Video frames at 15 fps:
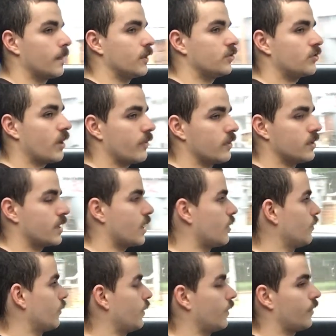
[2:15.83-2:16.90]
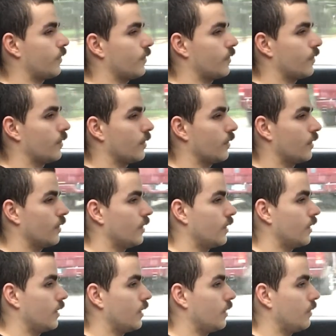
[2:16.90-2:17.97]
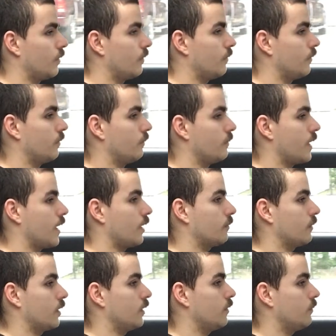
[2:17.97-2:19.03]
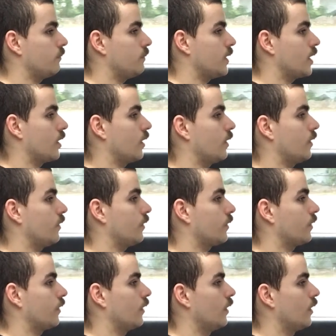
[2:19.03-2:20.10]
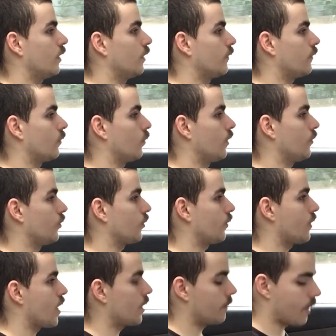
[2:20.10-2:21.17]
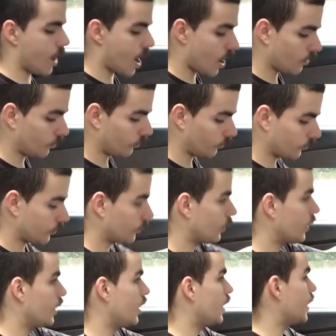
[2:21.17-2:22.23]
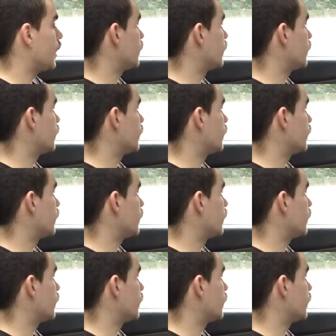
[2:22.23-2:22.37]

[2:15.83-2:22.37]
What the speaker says: driving down this embankment, because, for one, there's a lot of potholes. And